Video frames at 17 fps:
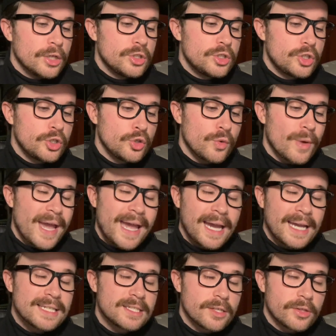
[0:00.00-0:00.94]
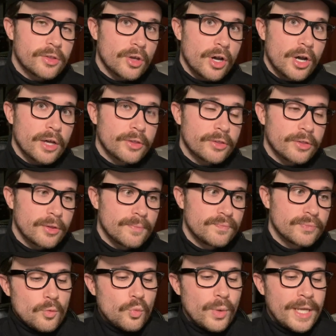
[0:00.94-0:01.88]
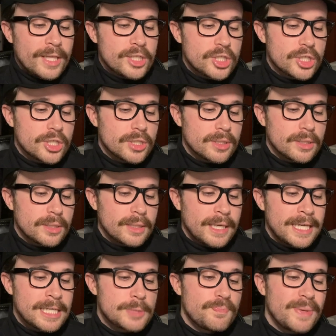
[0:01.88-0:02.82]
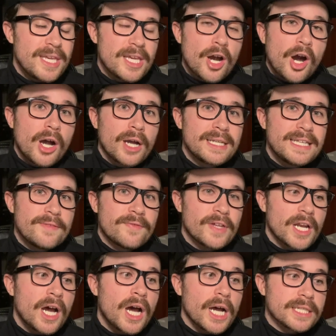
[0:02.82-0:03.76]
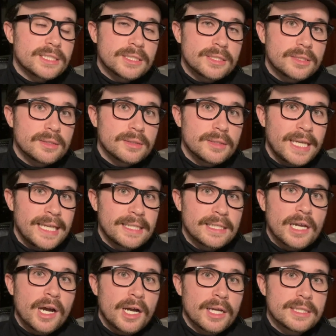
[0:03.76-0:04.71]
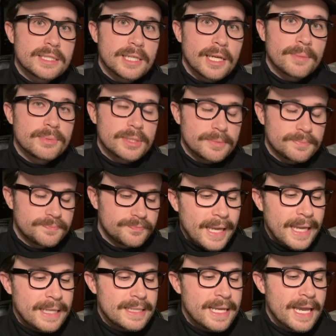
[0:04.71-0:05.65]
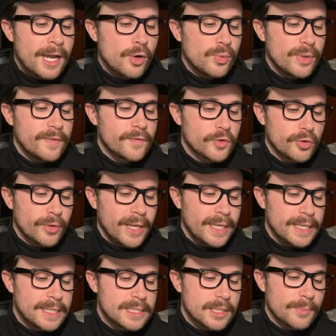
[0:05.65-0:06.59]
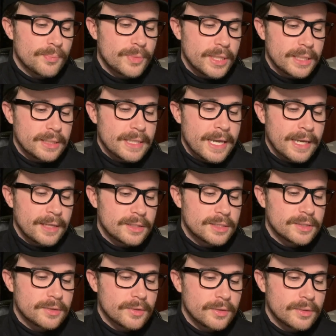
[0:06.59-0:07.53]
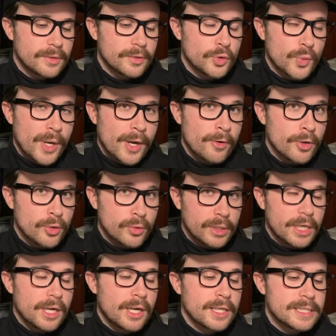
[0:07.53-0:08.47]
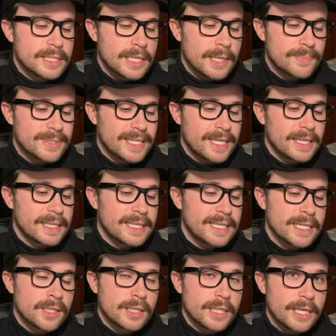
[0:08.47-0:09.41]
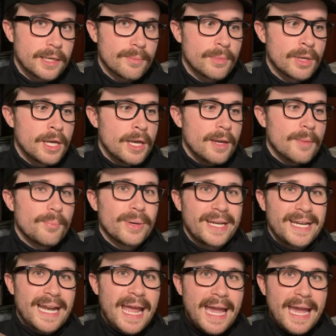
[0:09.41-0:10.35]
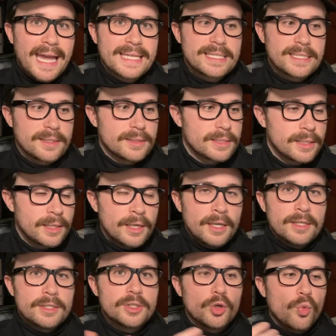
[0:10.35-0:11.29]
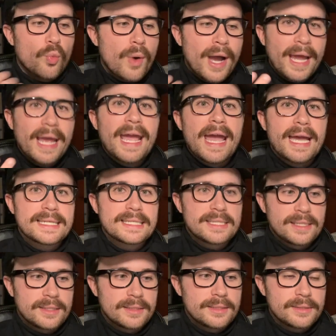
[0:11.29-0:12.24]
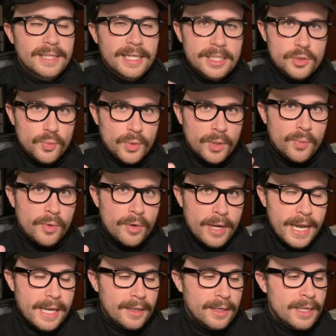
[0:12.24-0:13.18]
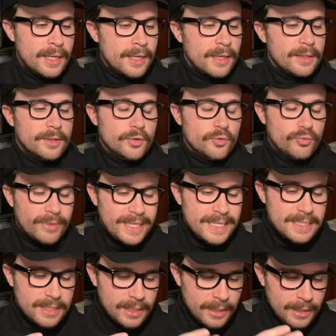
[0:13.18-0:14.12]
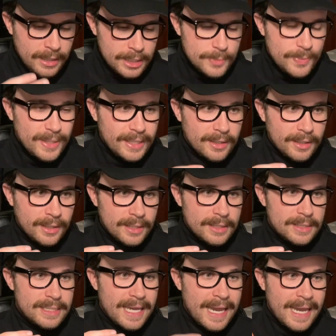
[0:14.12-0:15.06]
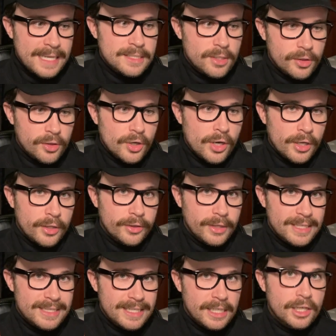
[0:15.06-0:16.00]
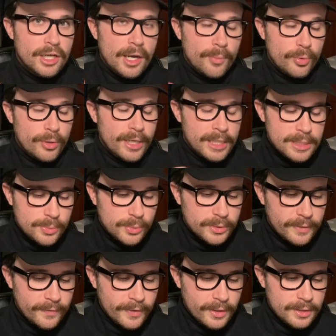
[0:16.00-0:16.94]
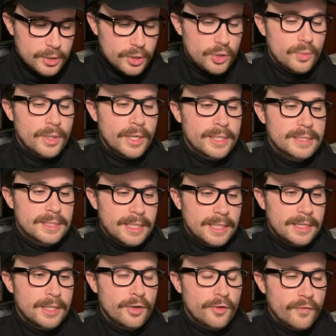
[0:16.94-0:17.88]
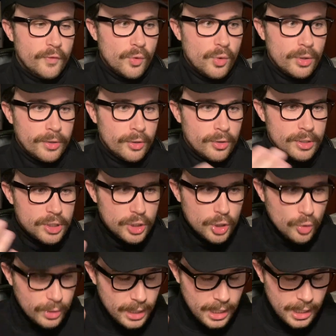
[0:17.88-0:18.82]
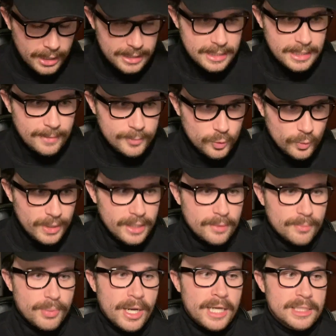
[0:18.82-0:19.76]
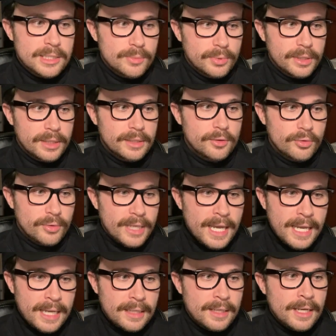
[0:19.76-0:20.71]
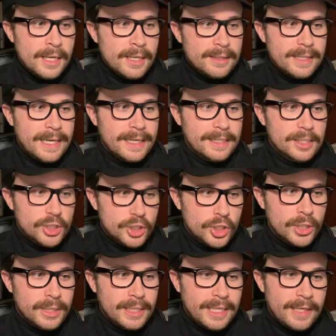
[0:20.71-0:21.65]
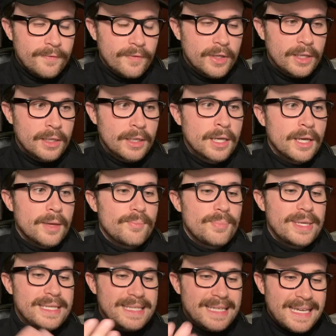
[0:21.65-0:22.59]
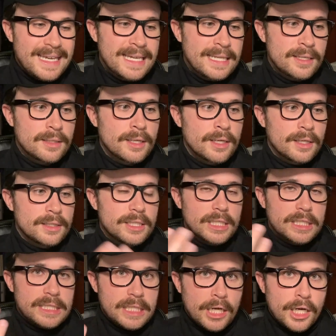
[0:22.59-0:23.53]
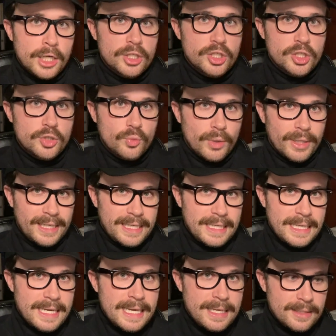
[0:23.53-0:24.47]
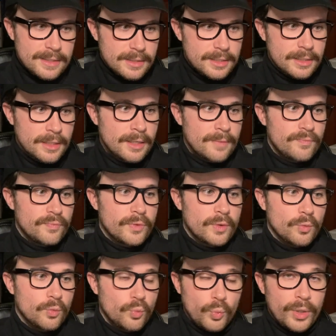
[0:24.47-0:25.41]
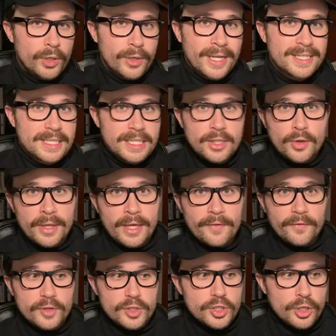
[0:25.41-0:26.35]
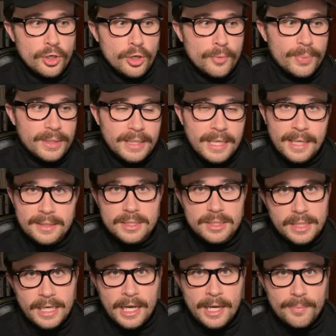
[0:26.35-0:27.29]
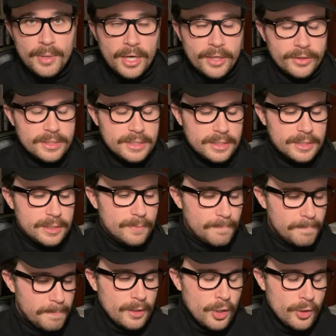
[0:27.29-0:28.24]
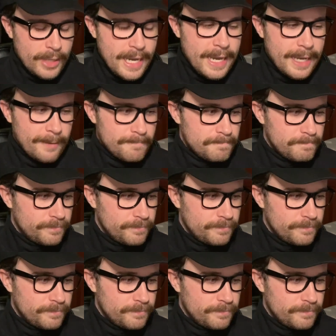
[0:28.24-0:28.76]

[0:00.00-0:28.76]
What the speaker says: to Azathoth, which is beyond even us in concept. And now we've created something that, through our own concepts, can kill him, but it hasn't. So why hasn't it? That's where we're at. The reason is because Azathoth is incomprehensible to us, and therefore there is no concept we can possibly create that could even begin to touch what he is. We don't actually know that for sure, but that's the hypothesis. Okay,